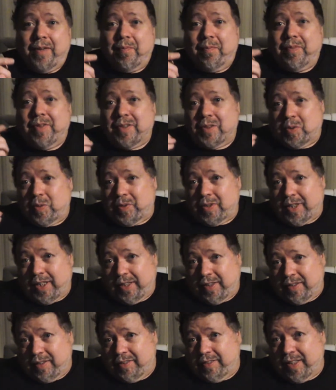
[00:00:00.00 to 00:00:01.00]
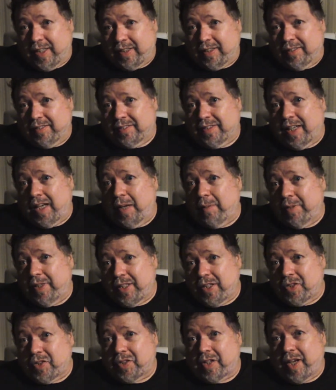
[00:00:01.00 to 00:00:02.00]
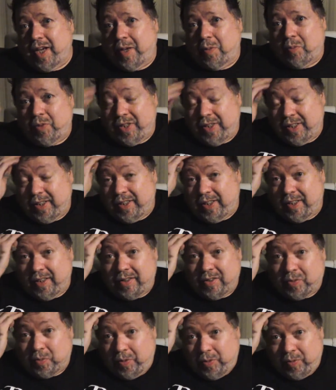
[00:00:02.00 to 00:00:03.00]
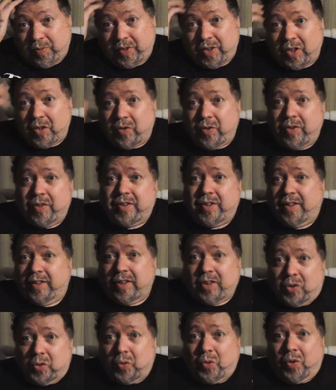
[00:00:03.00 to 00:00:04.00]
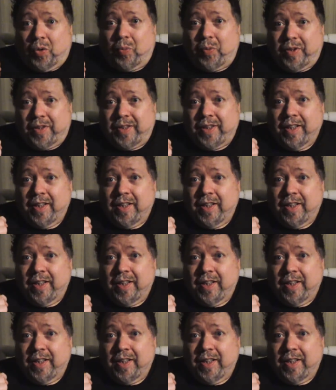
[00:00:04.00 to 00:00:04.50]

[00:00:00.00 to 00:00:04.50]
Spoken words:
This was like the second time, and each time we did this, we would notice that the door would